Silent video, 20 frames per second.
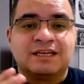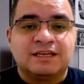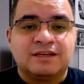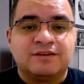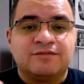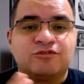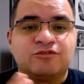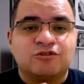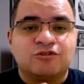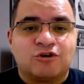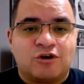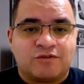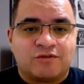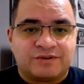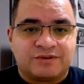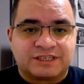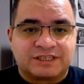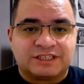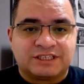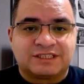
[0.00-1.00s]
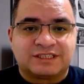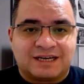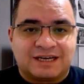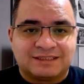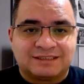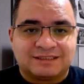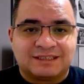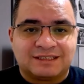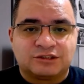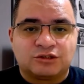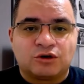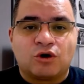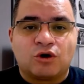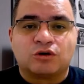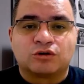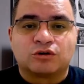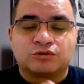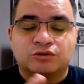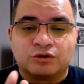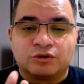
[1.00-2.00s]
If you often create content
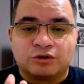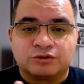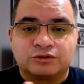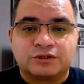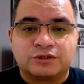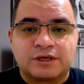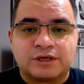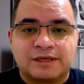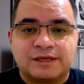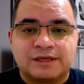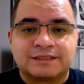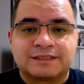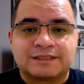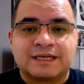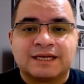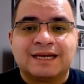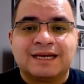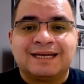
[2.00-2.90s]
or tutorials,